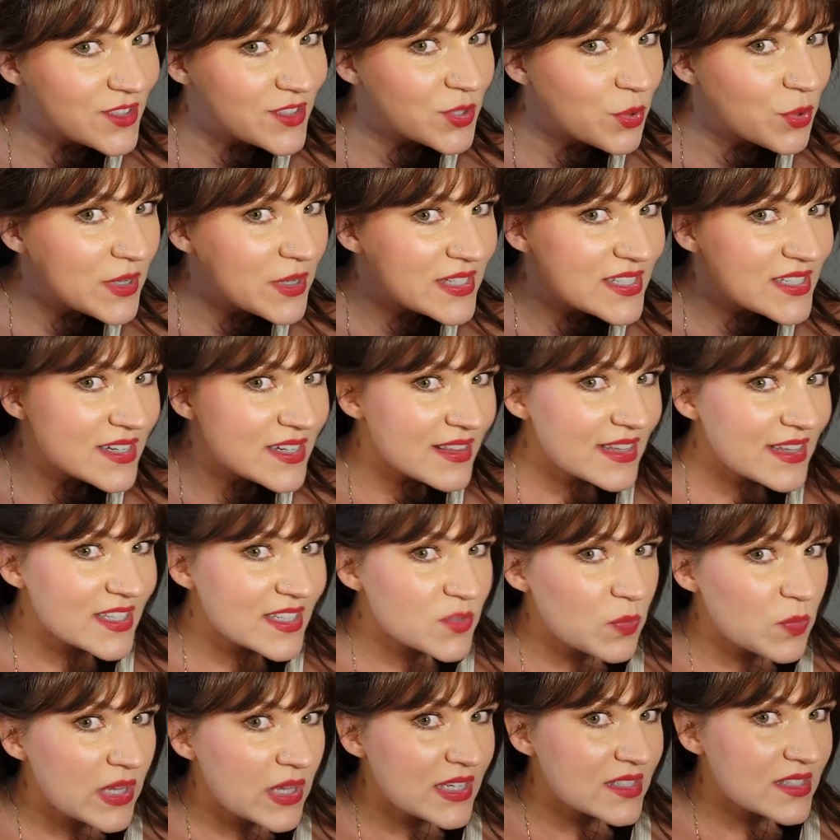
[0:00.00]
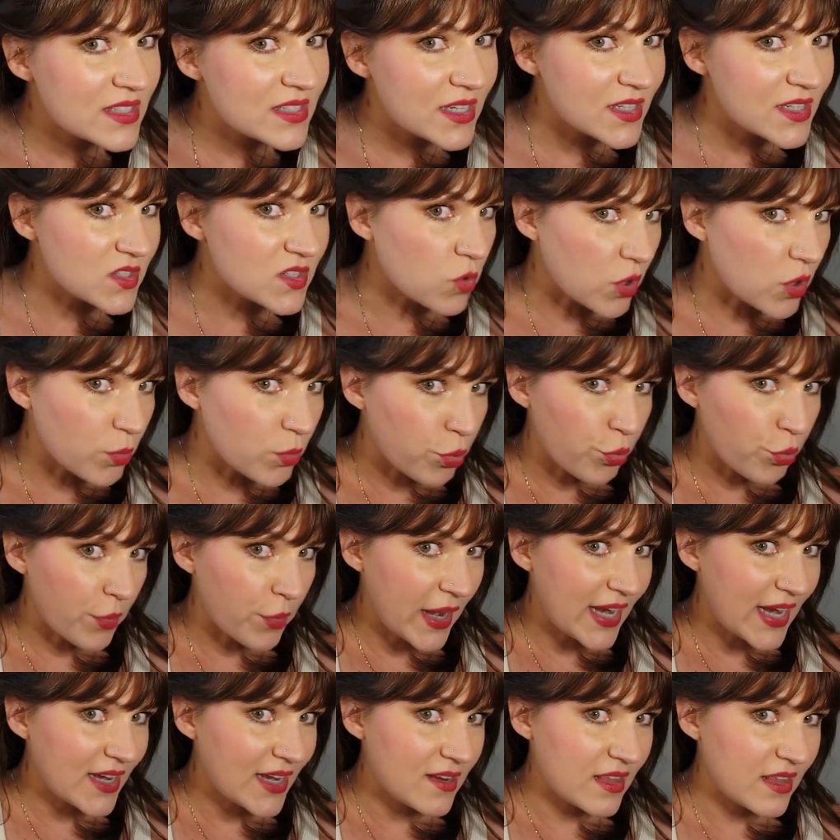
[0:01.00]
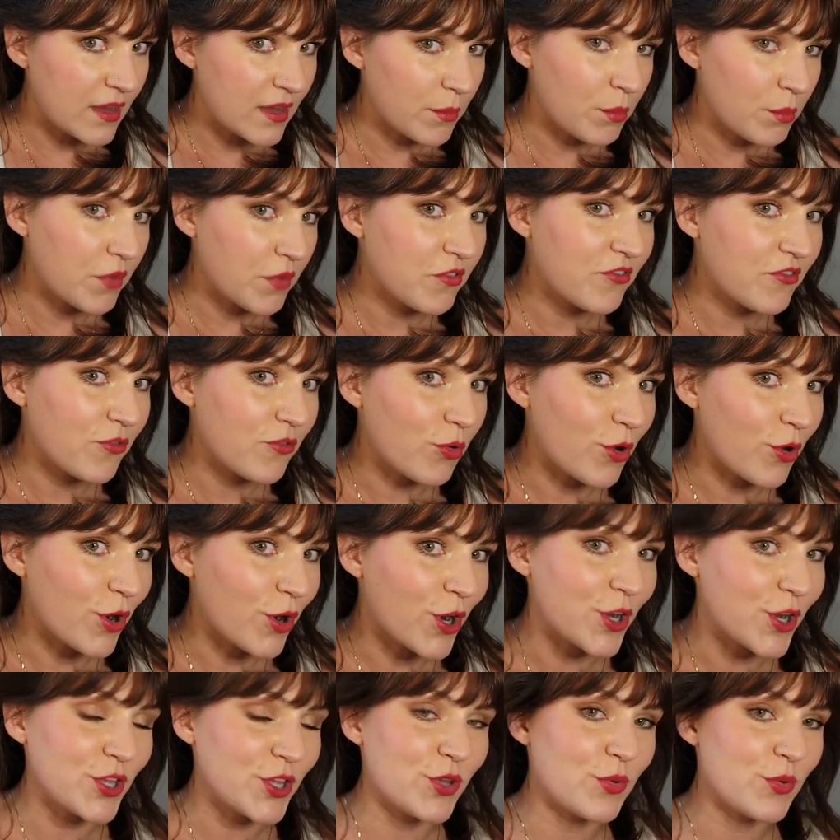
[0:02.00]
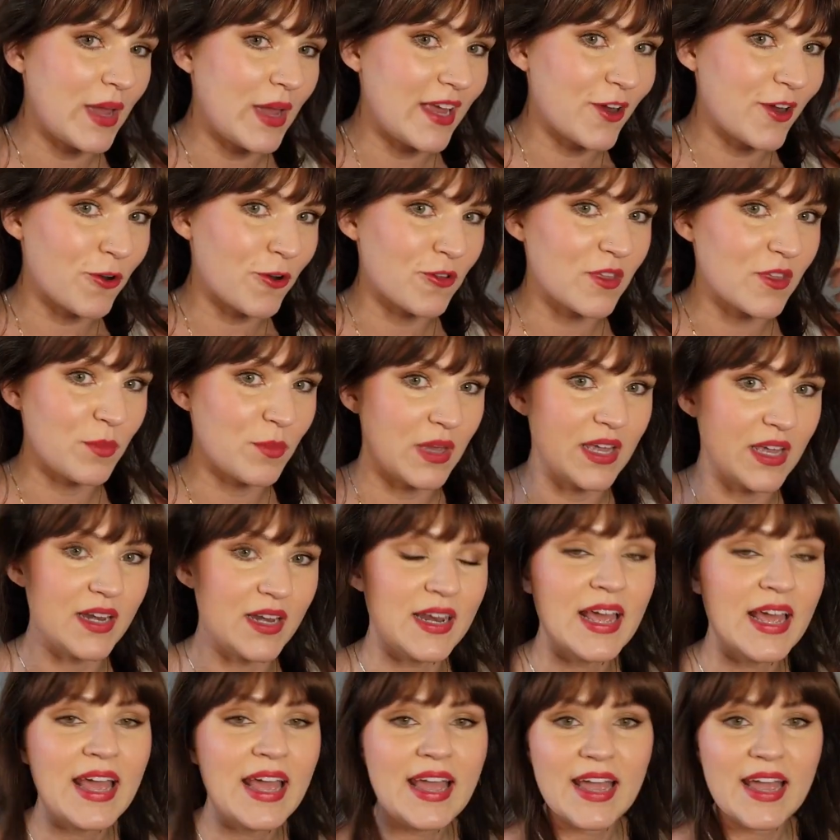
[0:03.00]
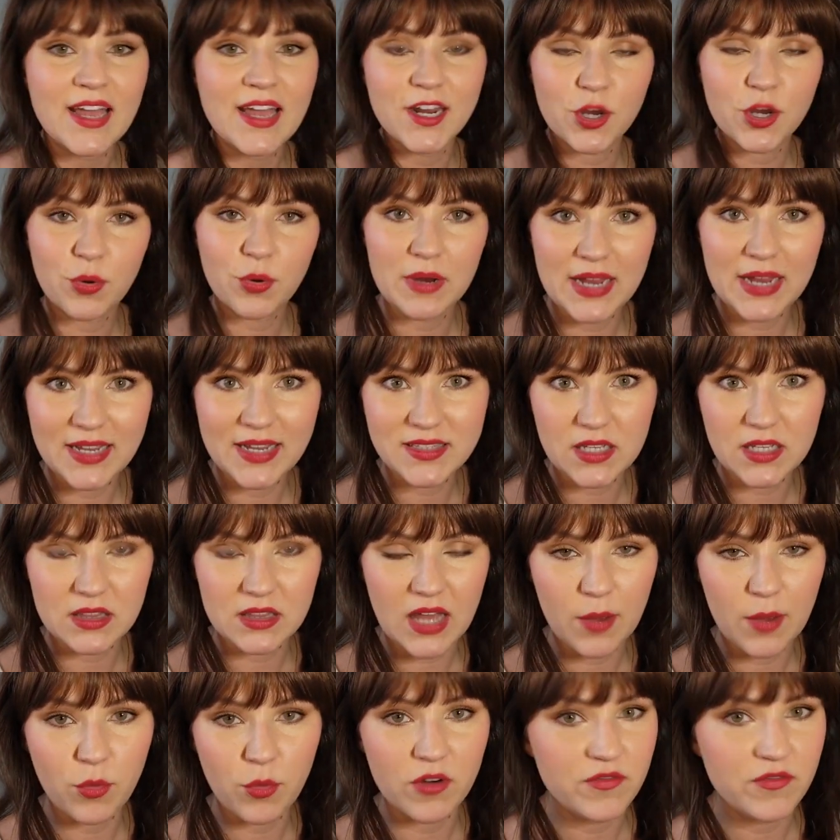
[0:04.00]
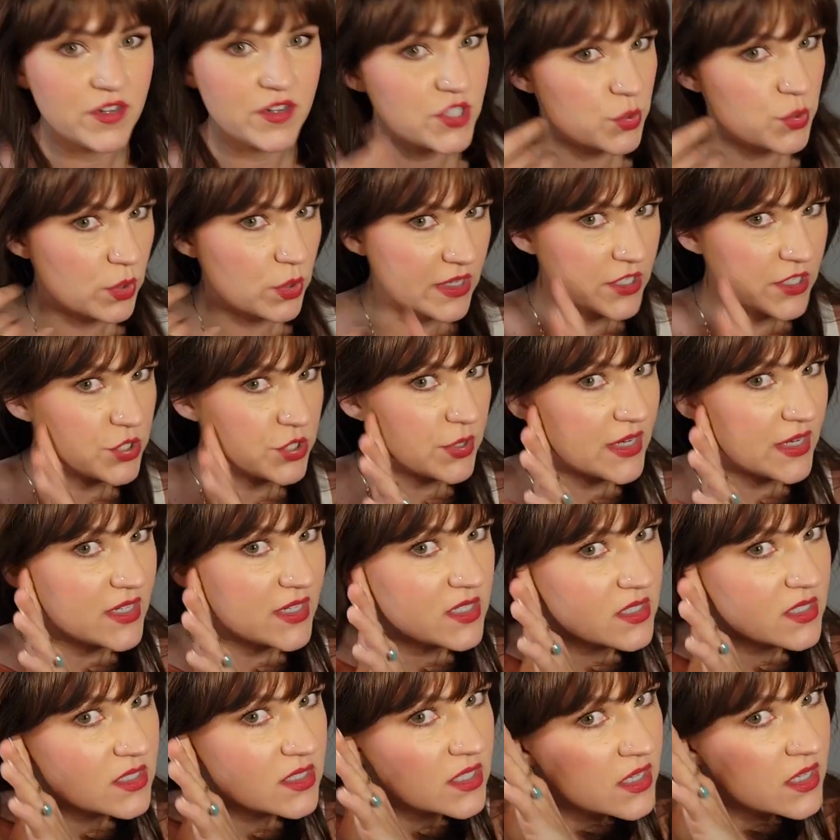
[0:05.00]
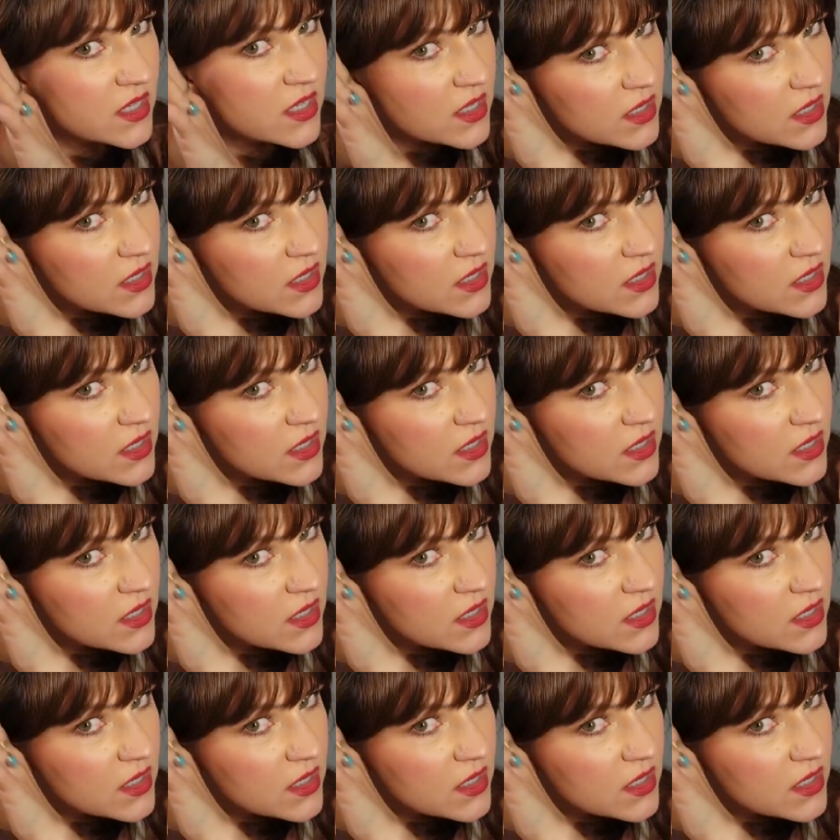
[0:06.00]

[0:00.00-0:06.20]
twist these pieces or braid them before you anchor them in, and it creates a lot more visual interest.